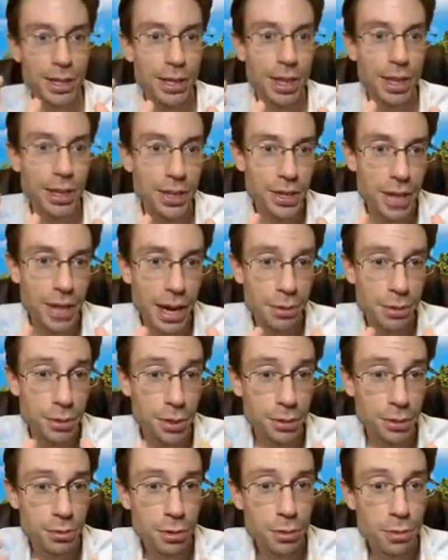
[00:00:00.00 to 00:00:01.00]
that the
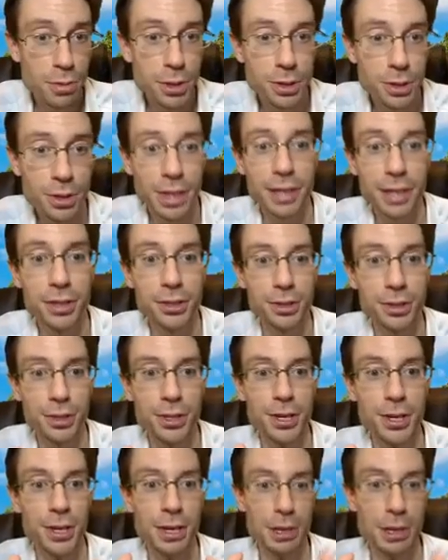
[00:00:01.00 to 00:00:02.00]
diamonds and rubies are
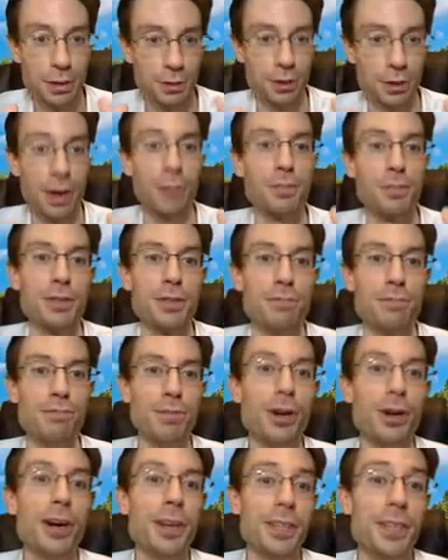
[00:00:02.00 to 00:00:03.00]
actually drops of
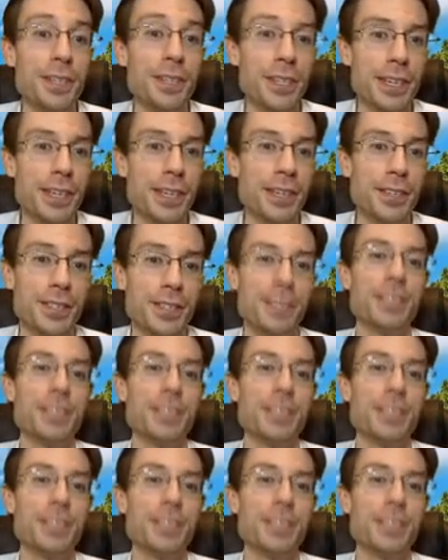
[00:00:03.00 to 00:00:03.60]
blood and tears.